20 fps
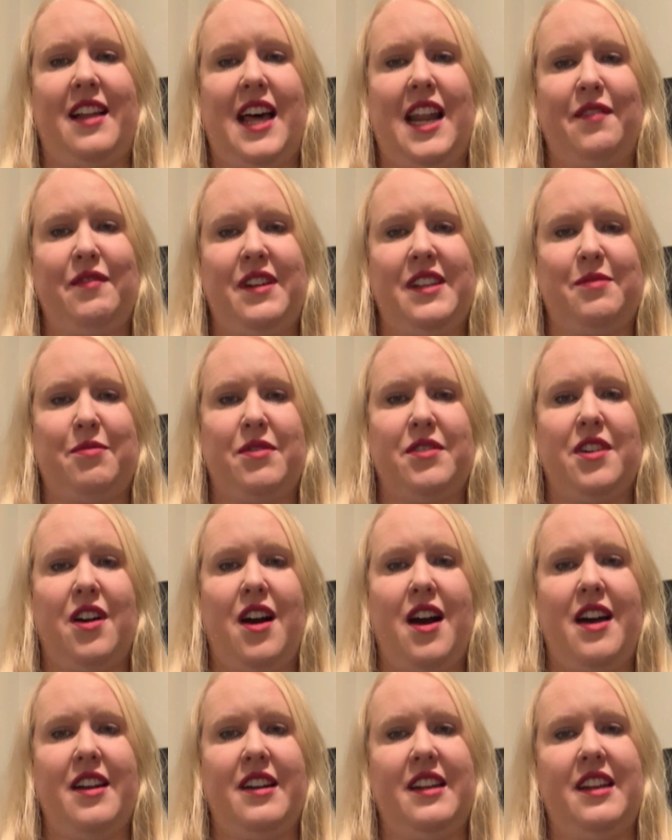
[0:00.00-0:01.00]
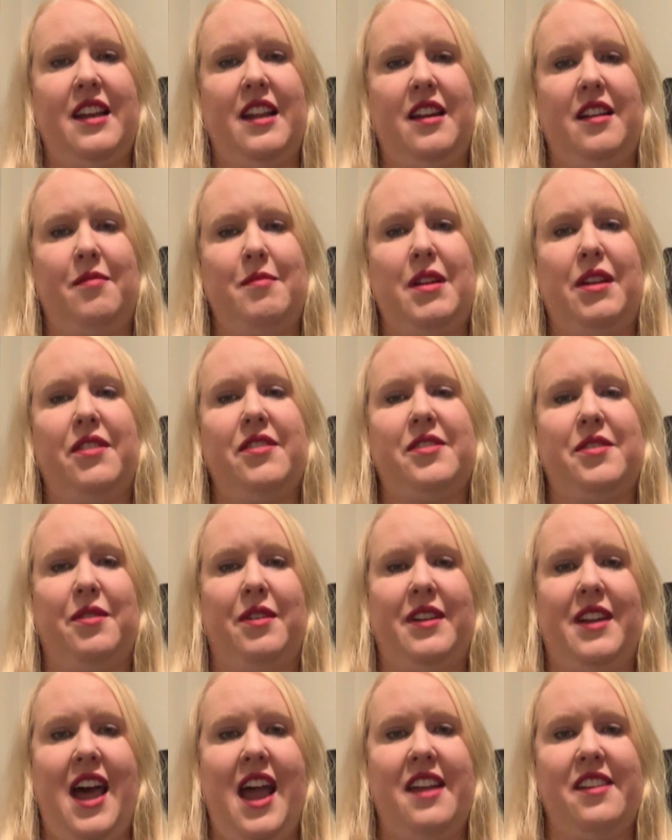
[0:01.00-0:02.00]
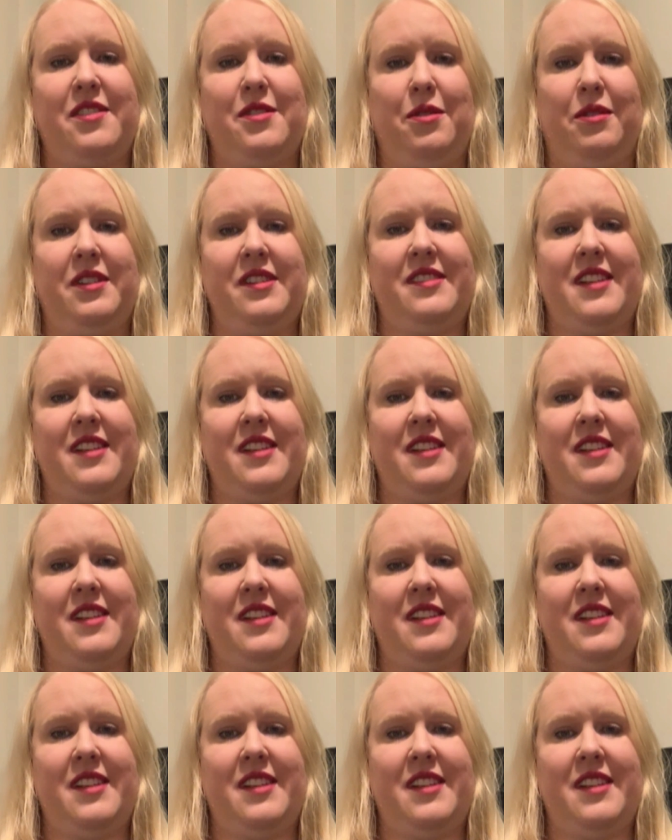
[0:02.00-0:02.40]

a lot of us were taught in middle school and high school